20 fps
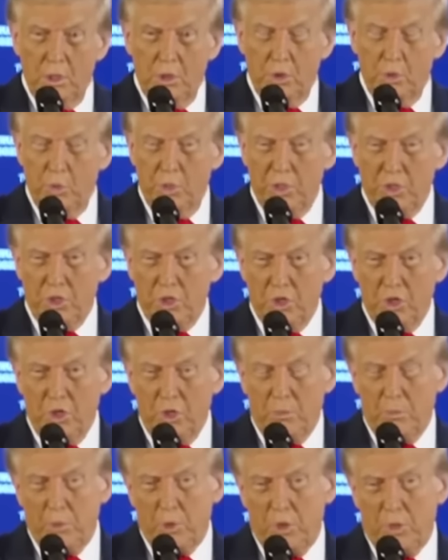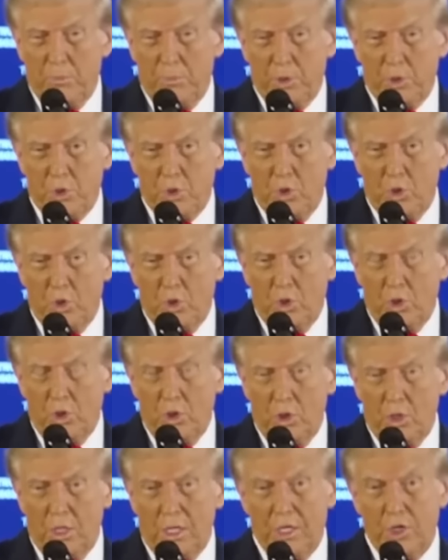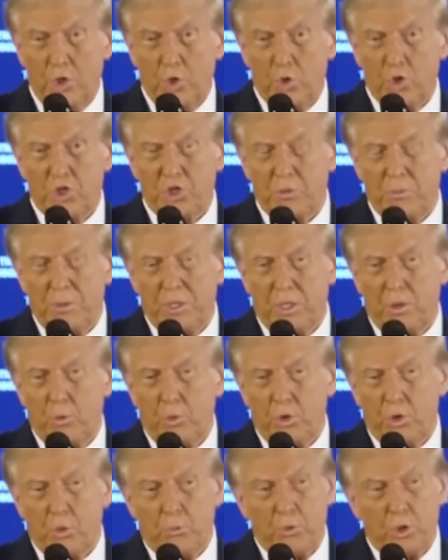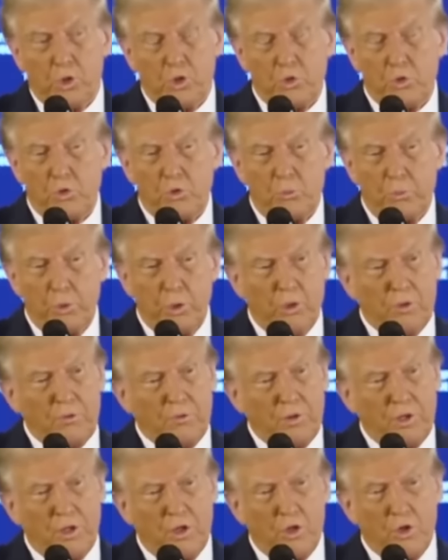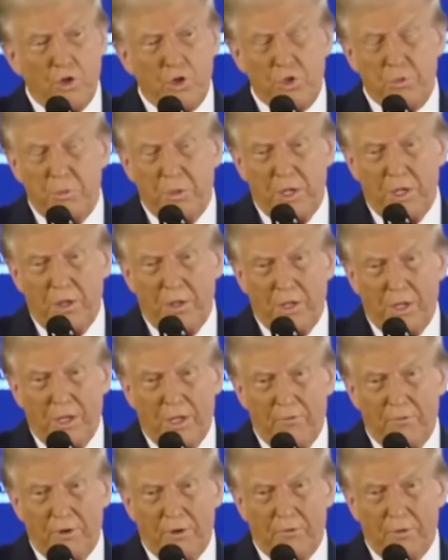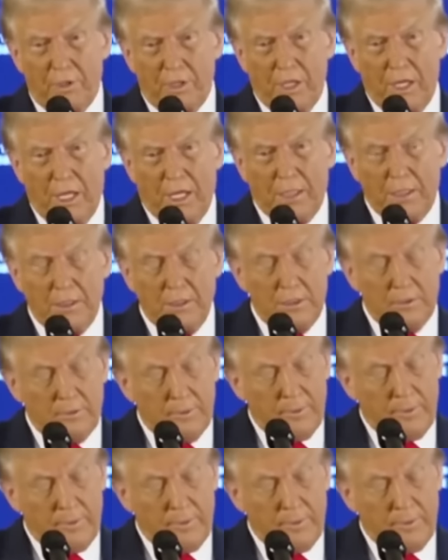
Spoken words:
2 weeks ago, the Border Patrol endorsed me with the most beautiful endorsement I think I've ever gotten.